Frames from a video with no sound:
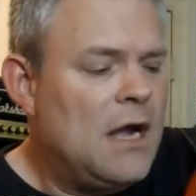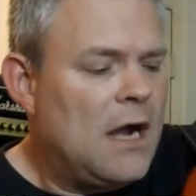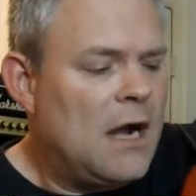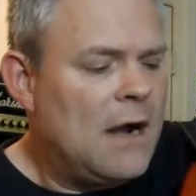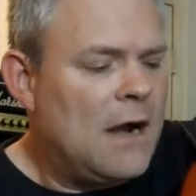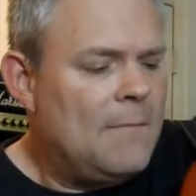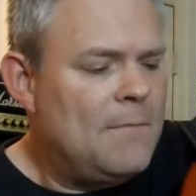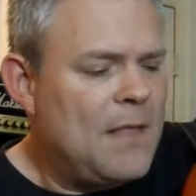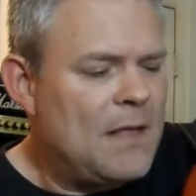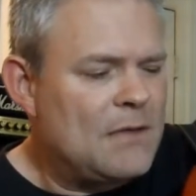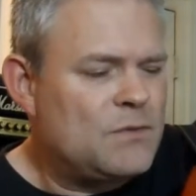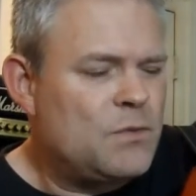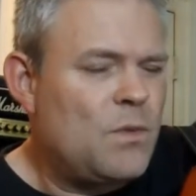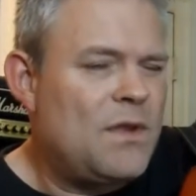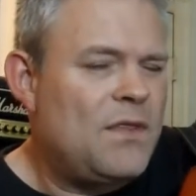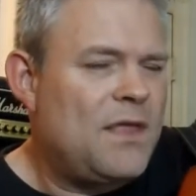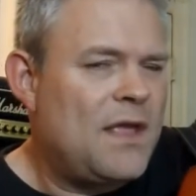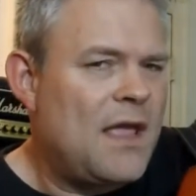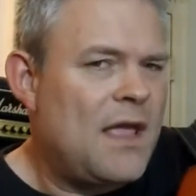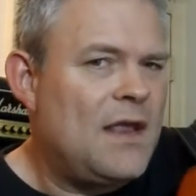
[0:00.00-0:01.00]
Um, that's
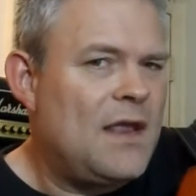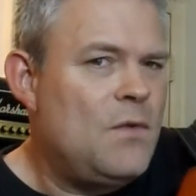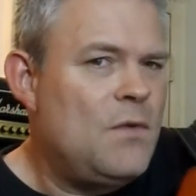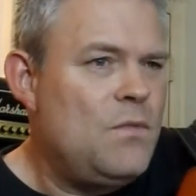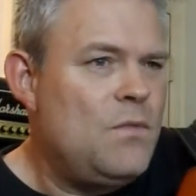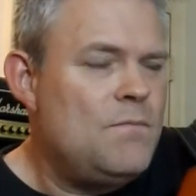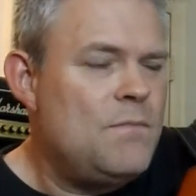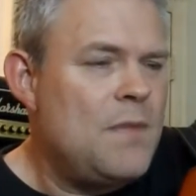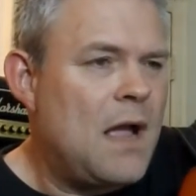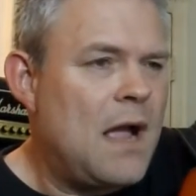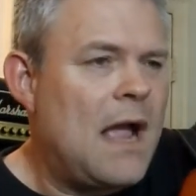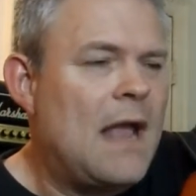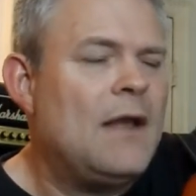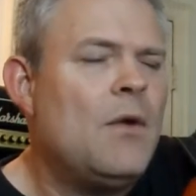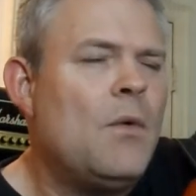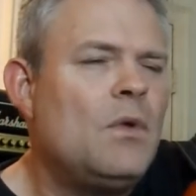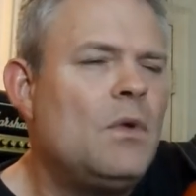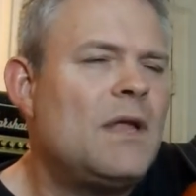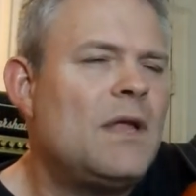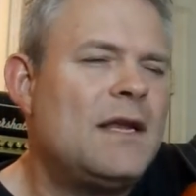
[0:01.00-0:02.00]
one thing I I
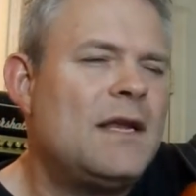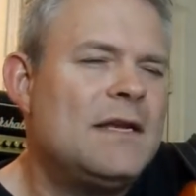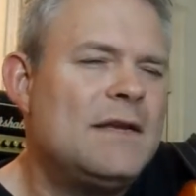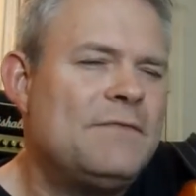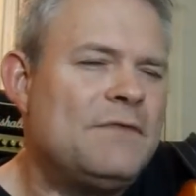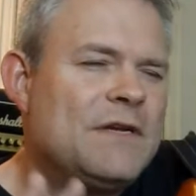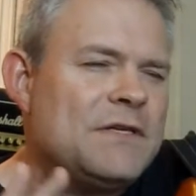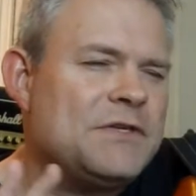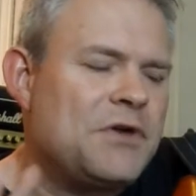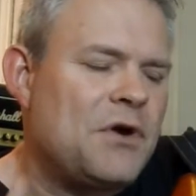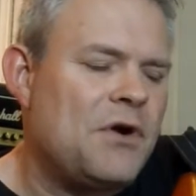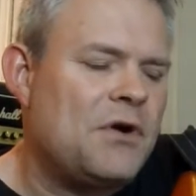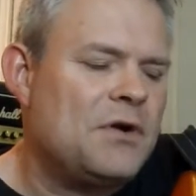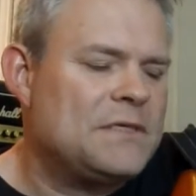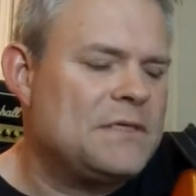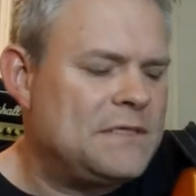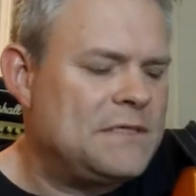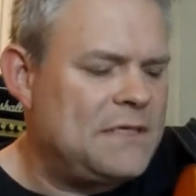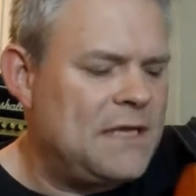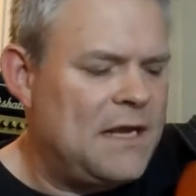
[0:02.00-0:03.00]
know a lot of different
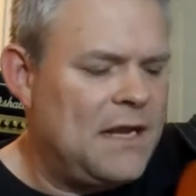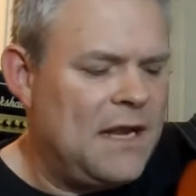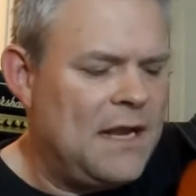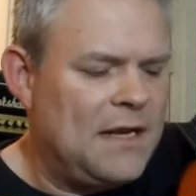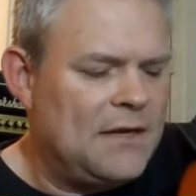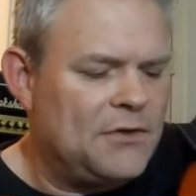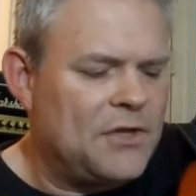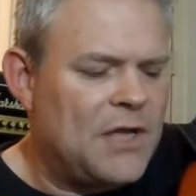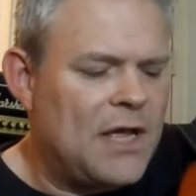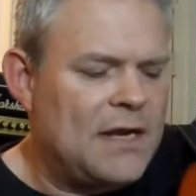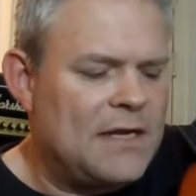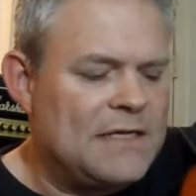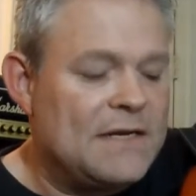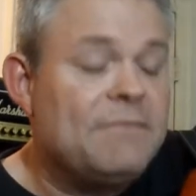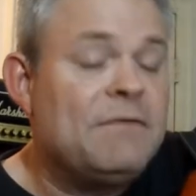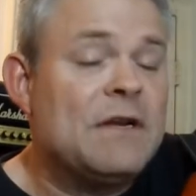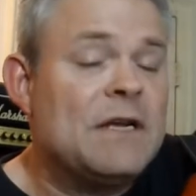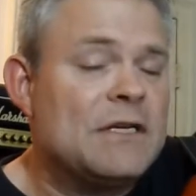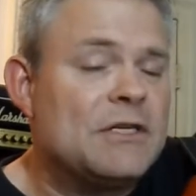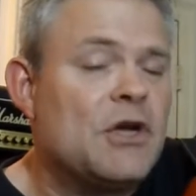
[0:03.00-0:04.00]
guitarists and a lot of
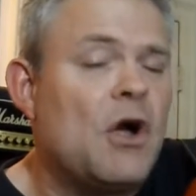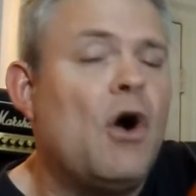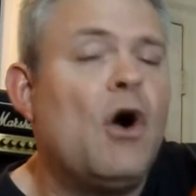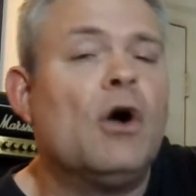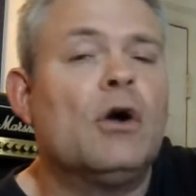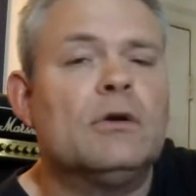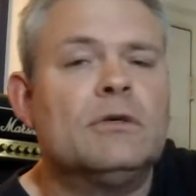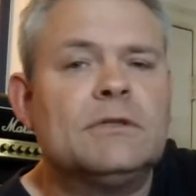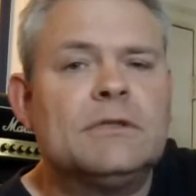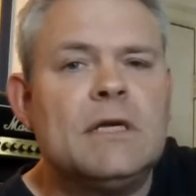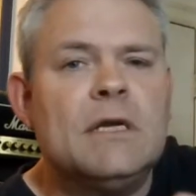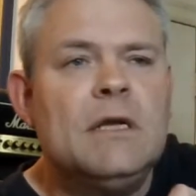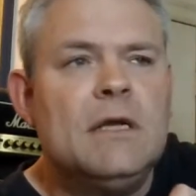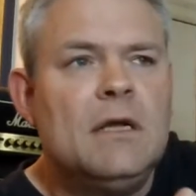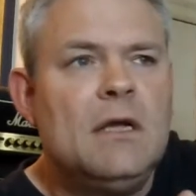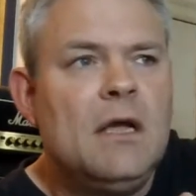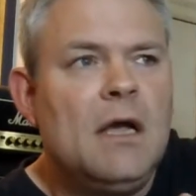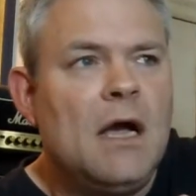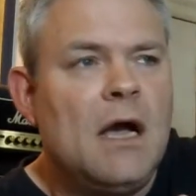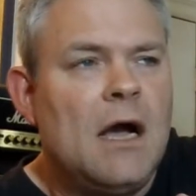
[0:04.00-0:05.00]
different guitars.
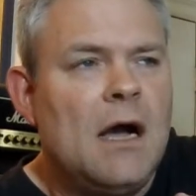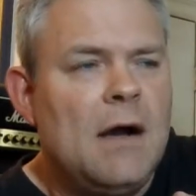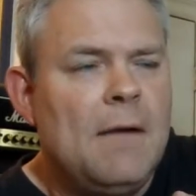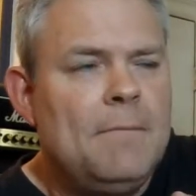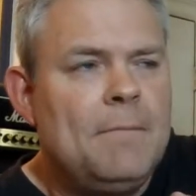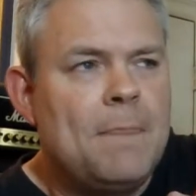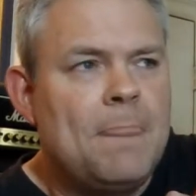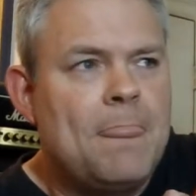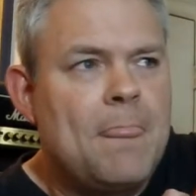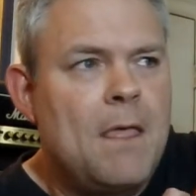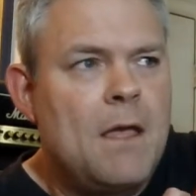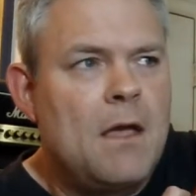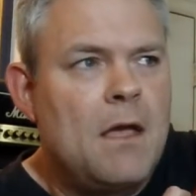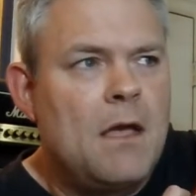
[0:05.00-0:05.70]
Um,